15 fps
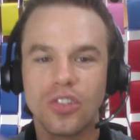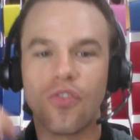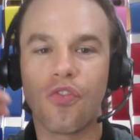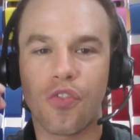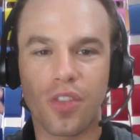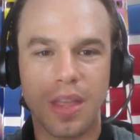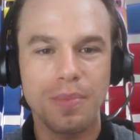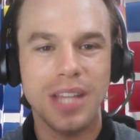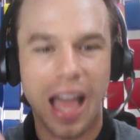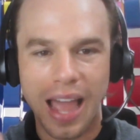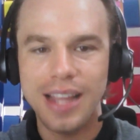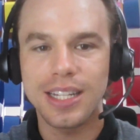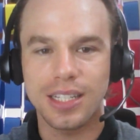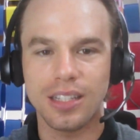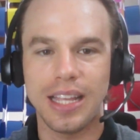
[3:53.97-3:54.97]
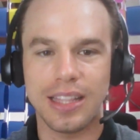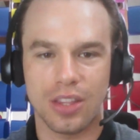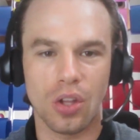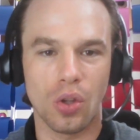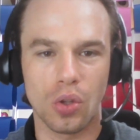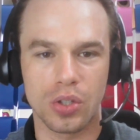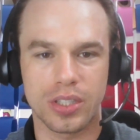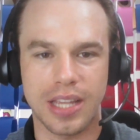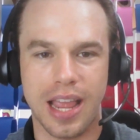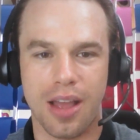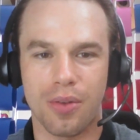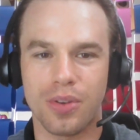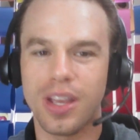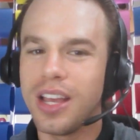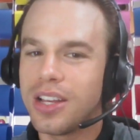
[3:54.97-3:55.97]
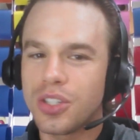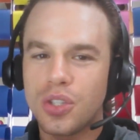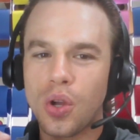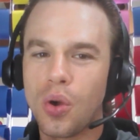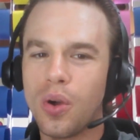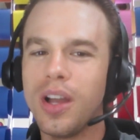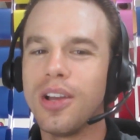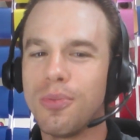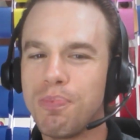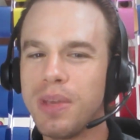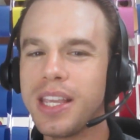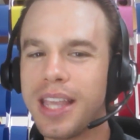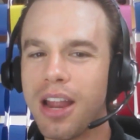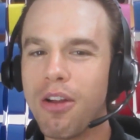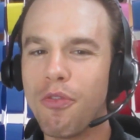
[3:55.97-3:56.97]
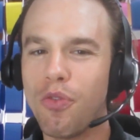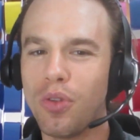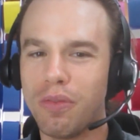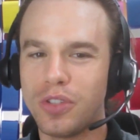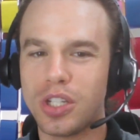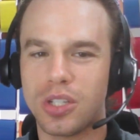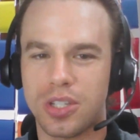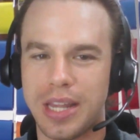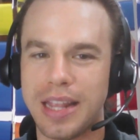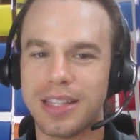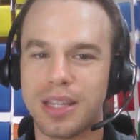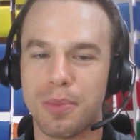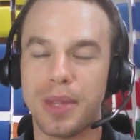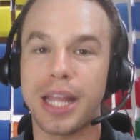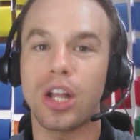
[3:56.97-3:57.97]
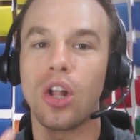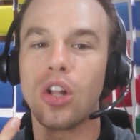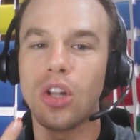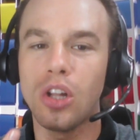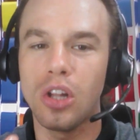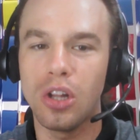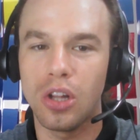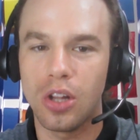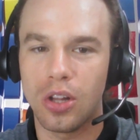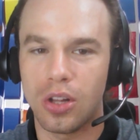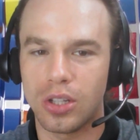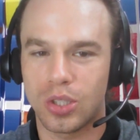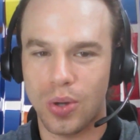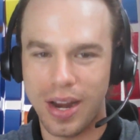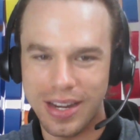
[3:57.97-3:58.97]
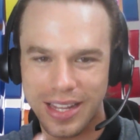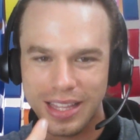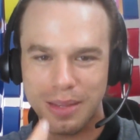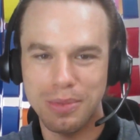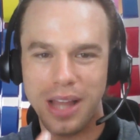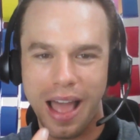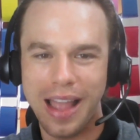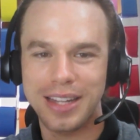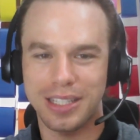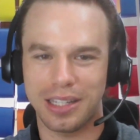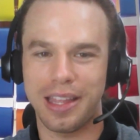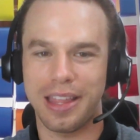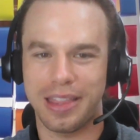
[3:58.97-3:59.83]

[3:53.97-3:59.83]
for them to isolate the ol sound. So be careful of just saying something like ol, trying to get them to isolate